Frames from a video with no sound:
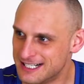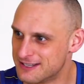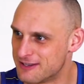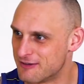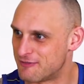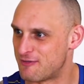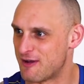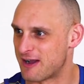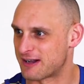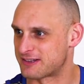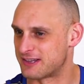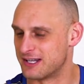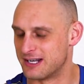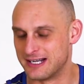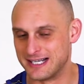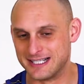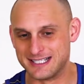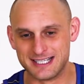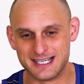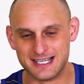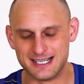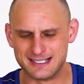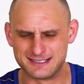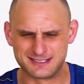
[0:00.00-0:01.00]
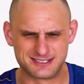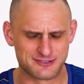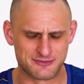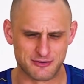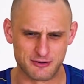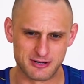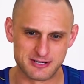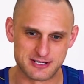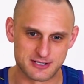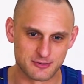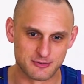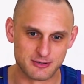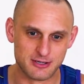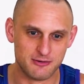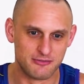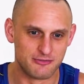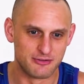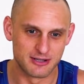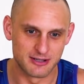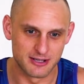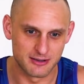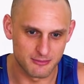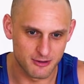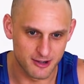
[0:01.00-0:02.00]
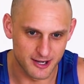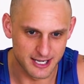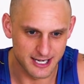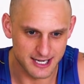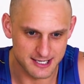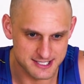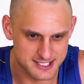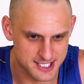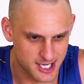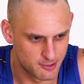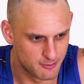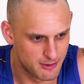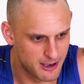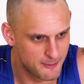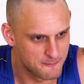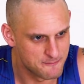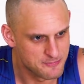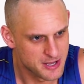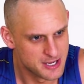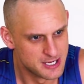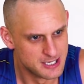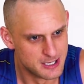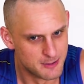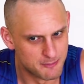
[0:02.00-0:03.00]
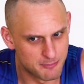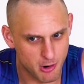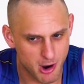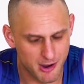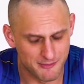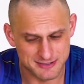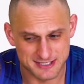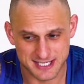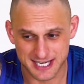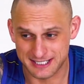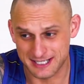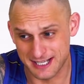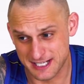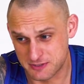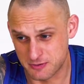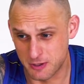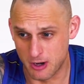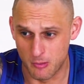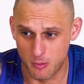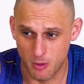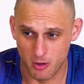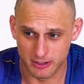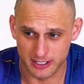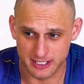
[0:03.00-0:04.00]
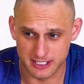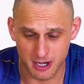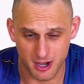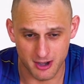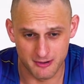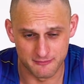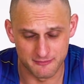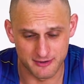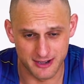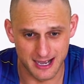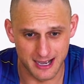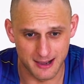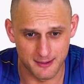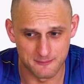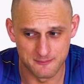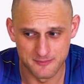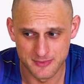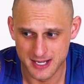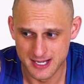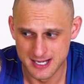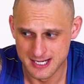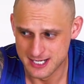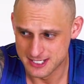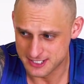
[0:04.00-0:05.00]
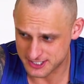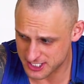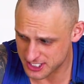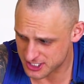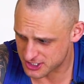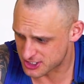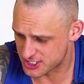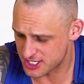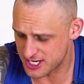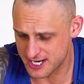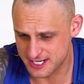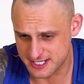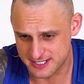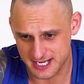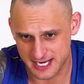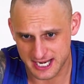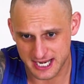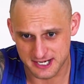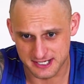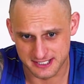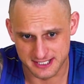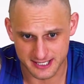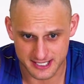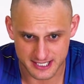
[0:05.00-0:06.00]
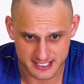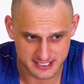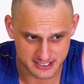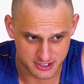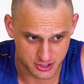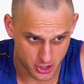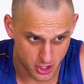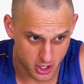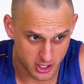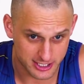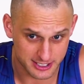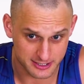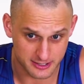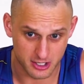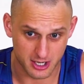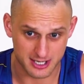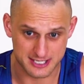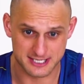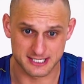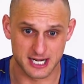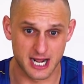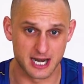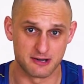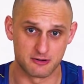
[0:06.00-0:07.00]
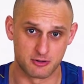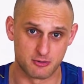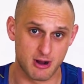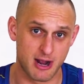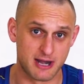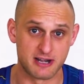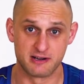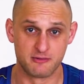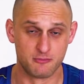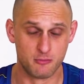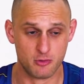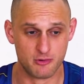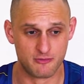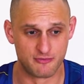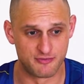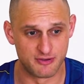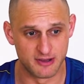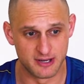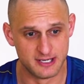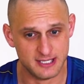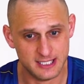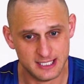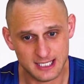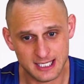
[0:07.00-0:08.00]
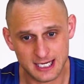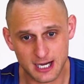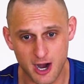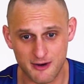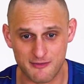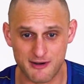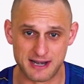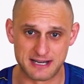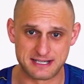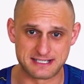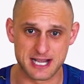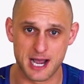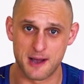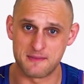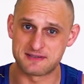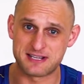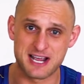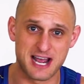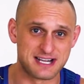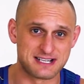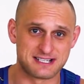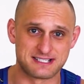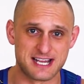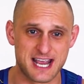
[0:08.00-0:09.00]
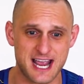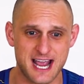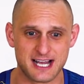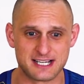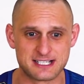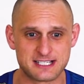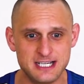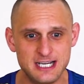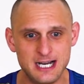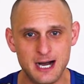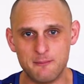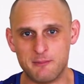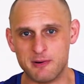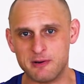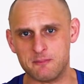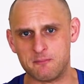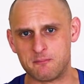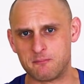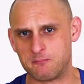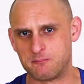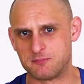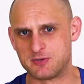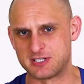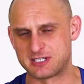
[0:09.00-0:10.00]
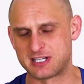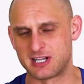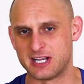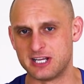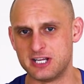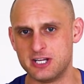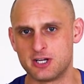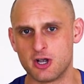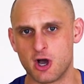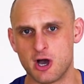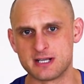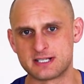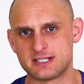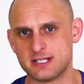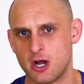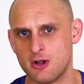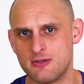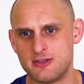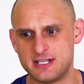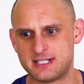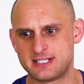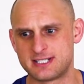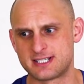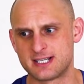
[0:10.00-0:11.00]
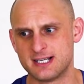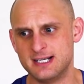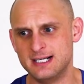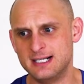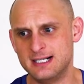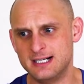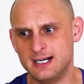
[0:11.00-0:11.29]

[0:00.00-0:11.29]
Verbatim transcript: The fact that, I, yeah, it's just very surreal feeling right now. So um, private sector, that's what I wanted. I've um, six years into this journey that I started creating Woodford. I've had its ups, had its downs, but just to let you guys know, this